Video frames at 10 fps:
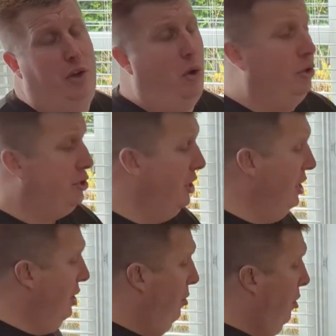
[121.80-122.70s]
course
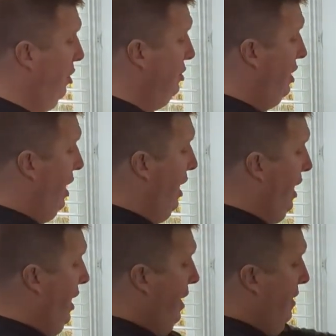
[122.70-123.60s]
was
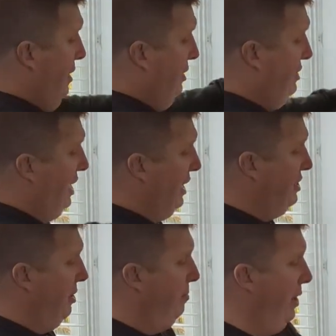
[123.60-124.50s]
a
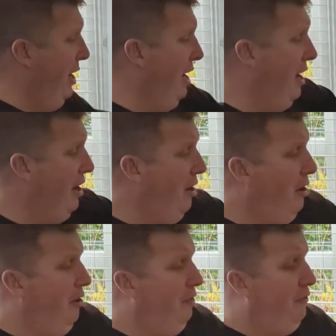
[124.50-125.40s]
setup here
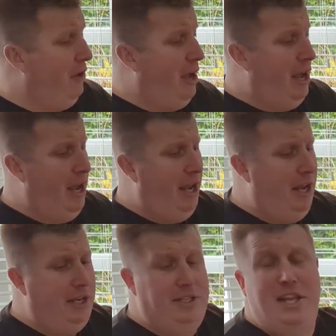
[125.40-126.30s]
of
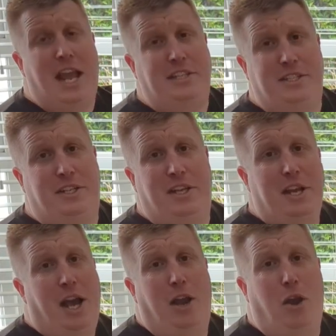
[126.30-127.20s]
a desk,
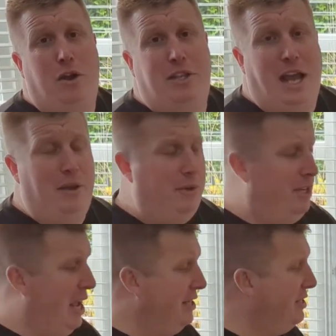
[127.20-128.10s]
a lockdown
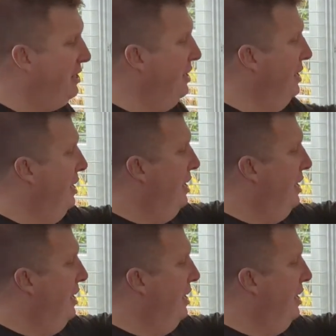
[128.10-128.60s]
desk,